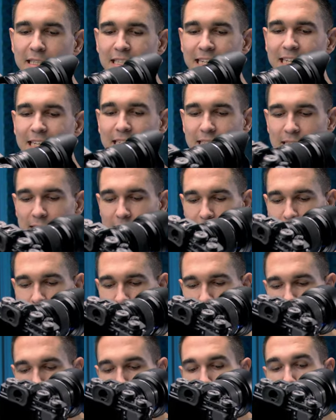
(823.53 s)
S, it is
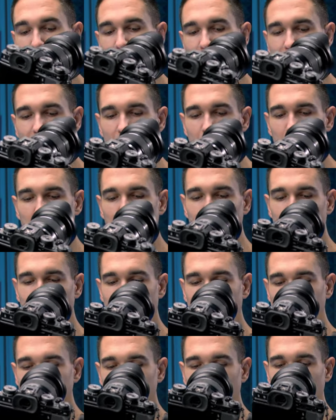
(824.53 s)
the only gimbal
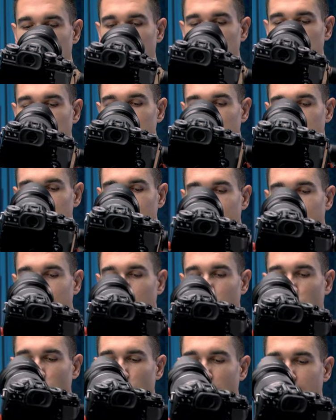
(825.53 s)
that has a
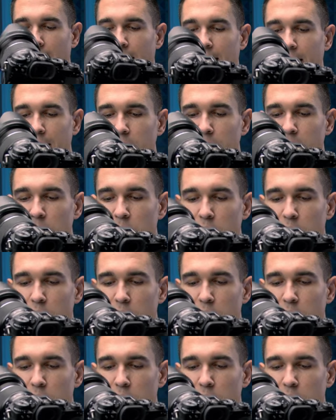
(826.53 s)
built-in way